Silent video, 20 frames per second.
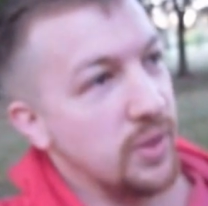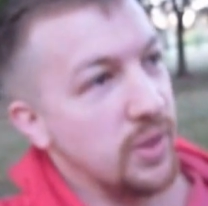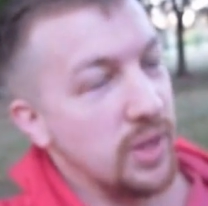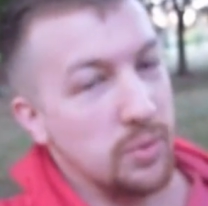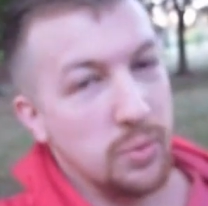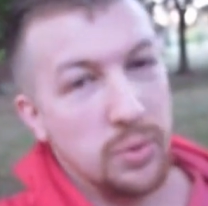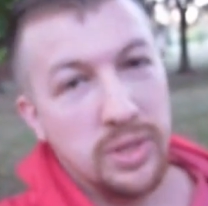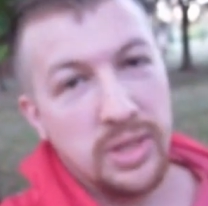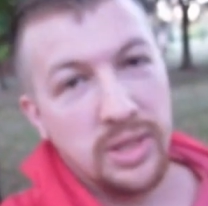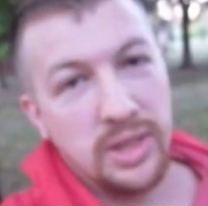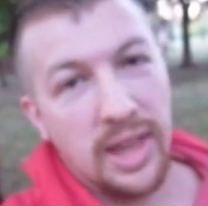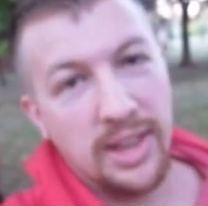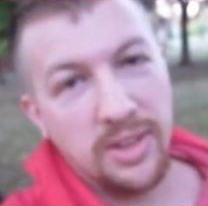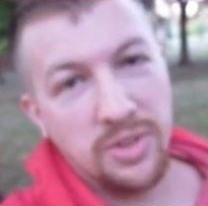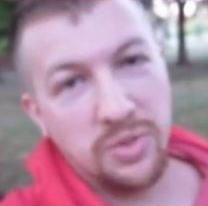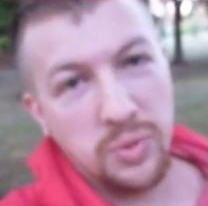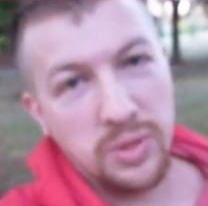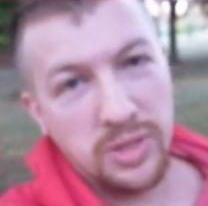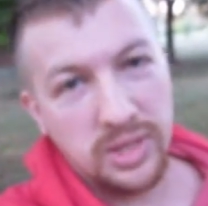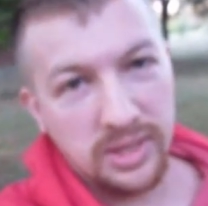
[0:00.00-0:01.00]
like we did
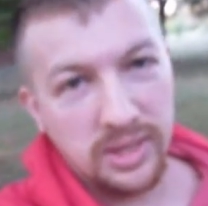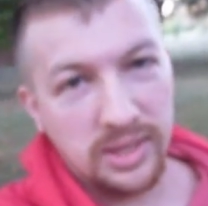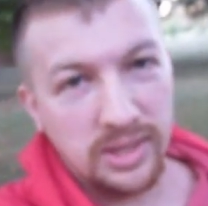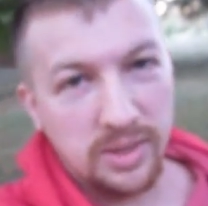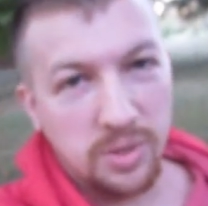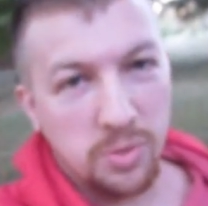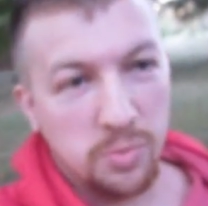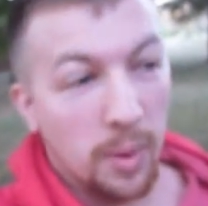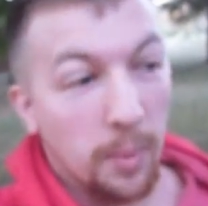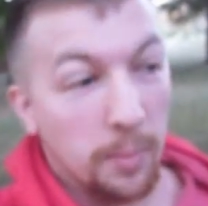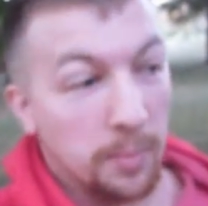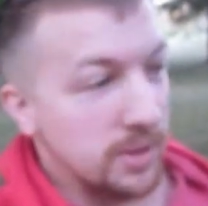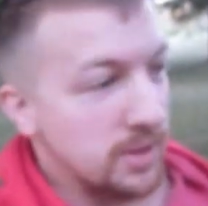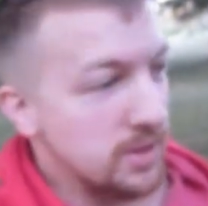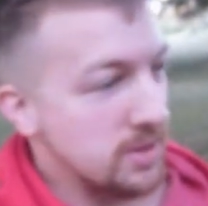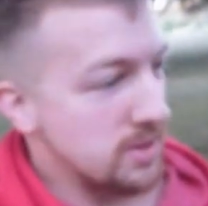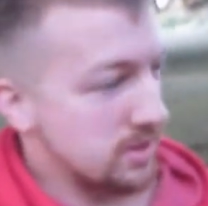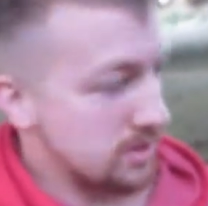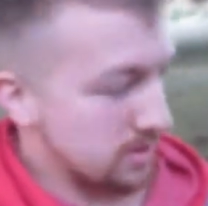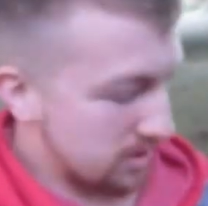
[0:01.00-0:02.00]
last weekend, like their
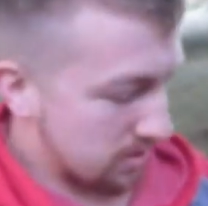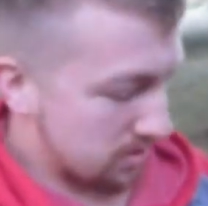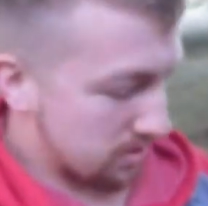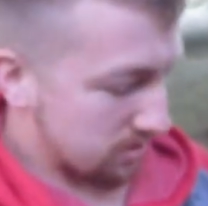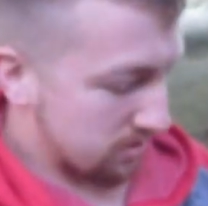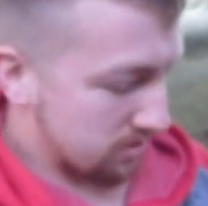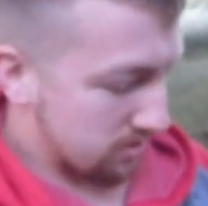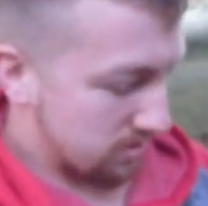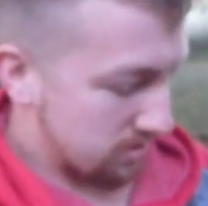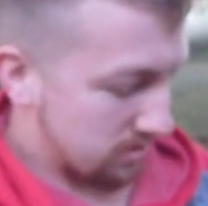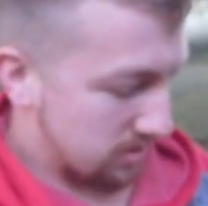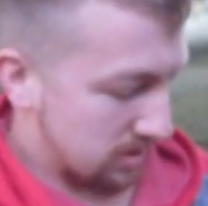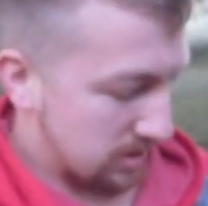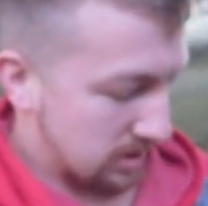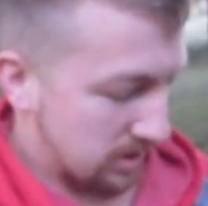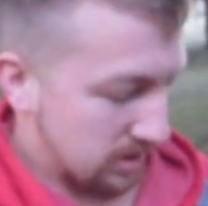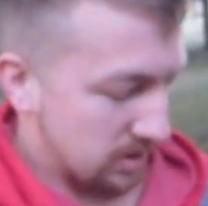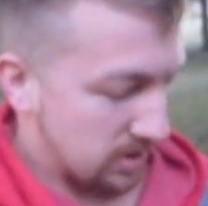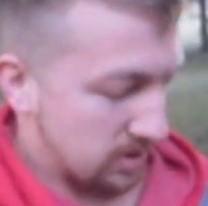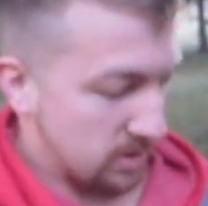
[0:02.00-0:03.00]
pumpkins and
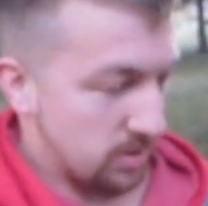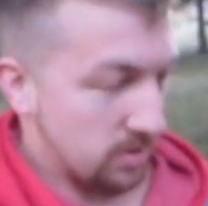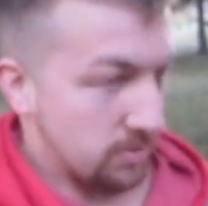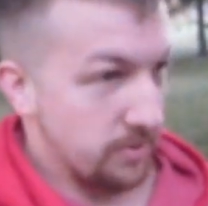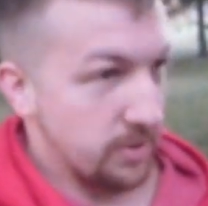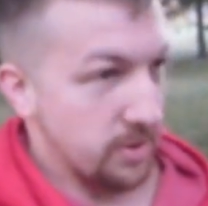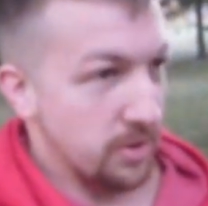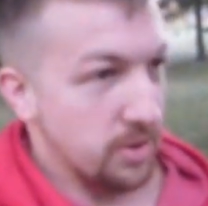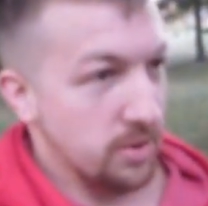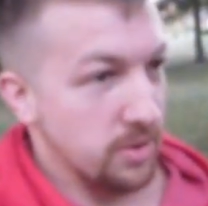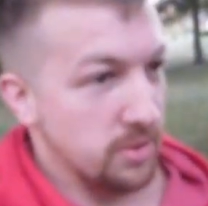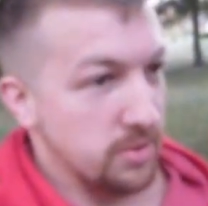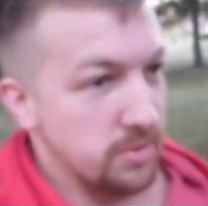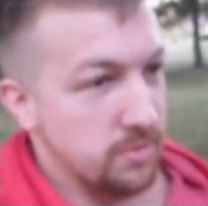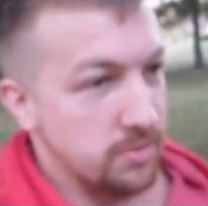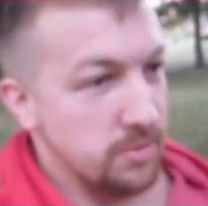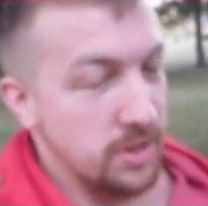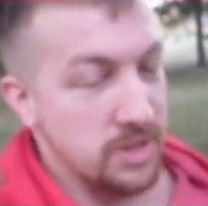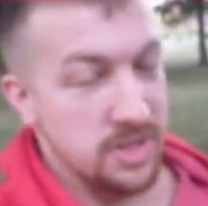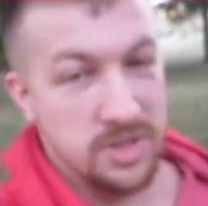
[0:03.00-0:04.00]
all their
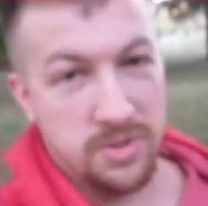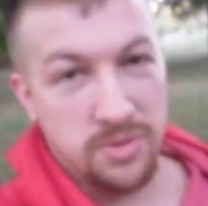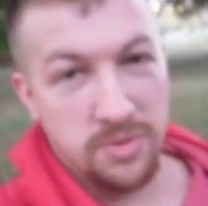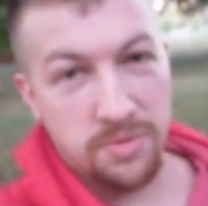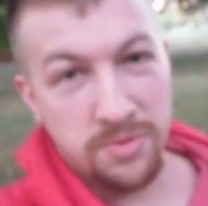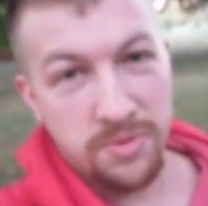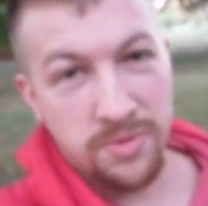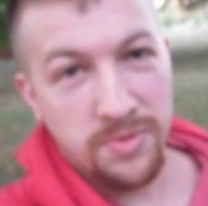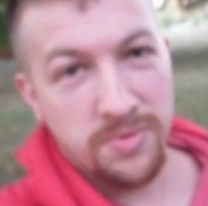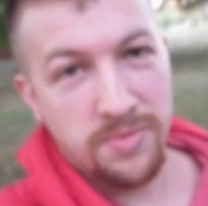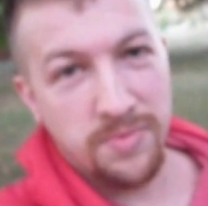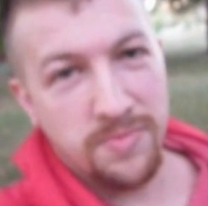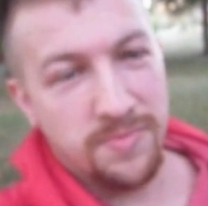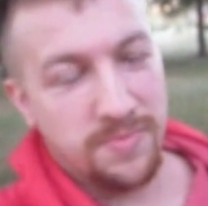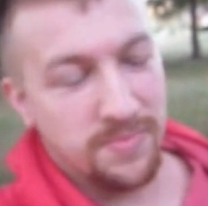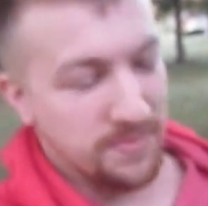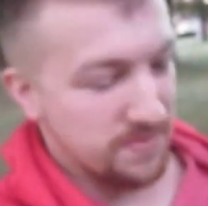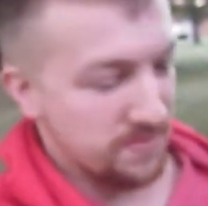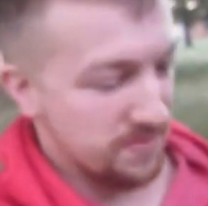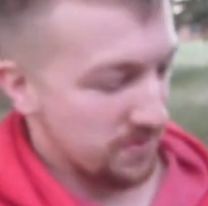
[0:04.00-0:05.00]
festive
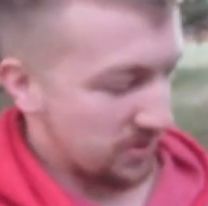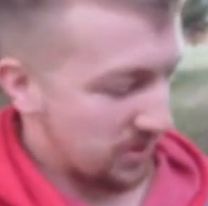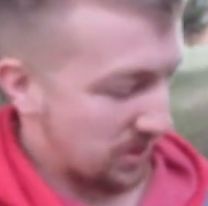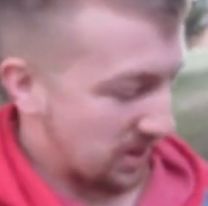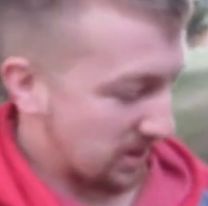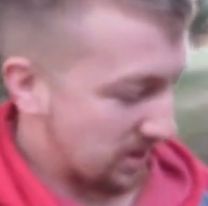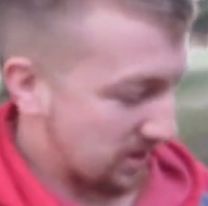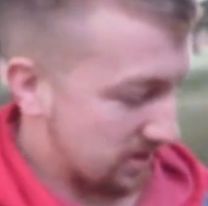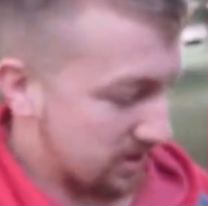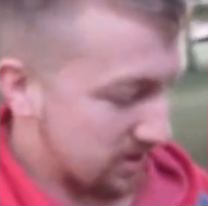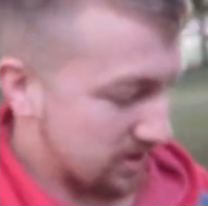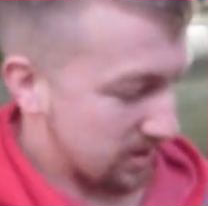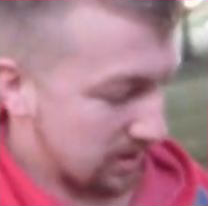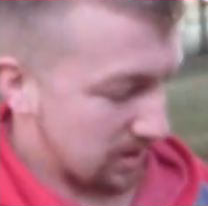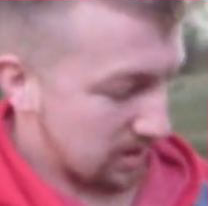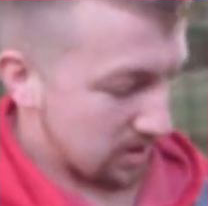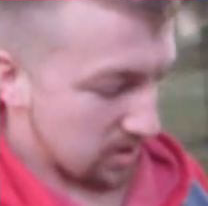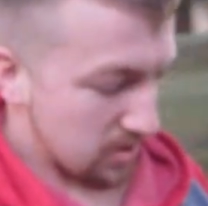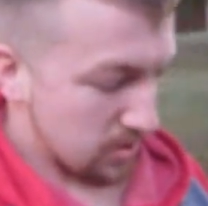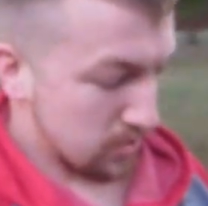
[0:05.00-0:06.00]
things,
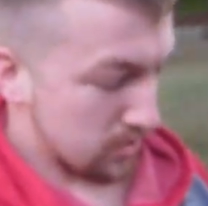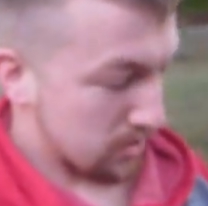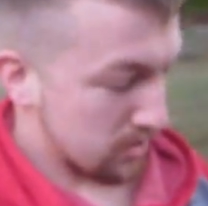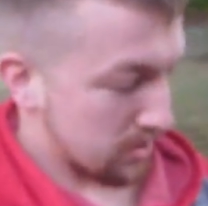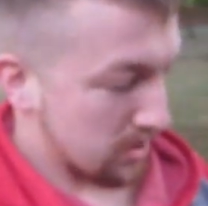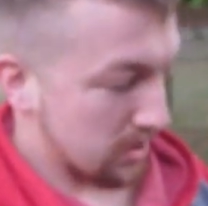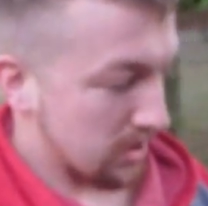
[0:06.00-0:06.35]
getting those